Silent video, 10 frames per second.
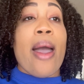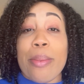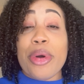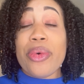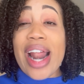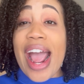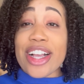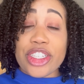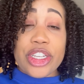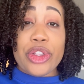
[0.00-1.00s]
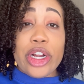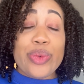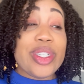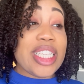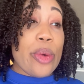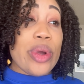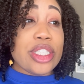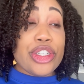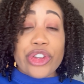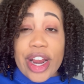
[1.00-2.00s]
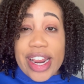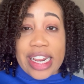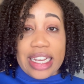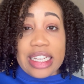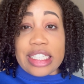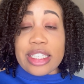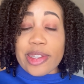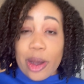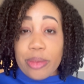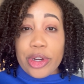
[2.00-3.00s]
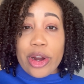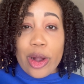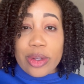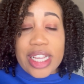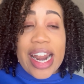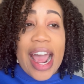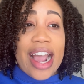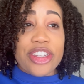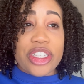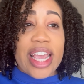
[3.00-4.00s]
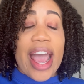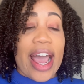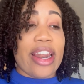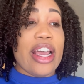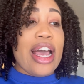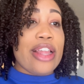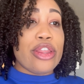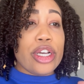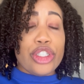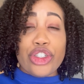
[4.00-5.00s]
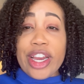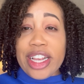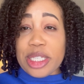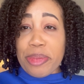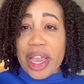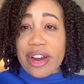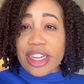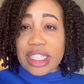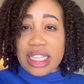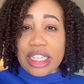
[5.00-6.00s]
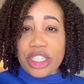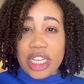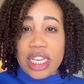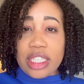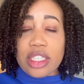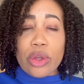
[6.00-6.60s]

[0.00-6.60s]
But what I actually learned once I went to training, some girls had actually had the transparency sheets.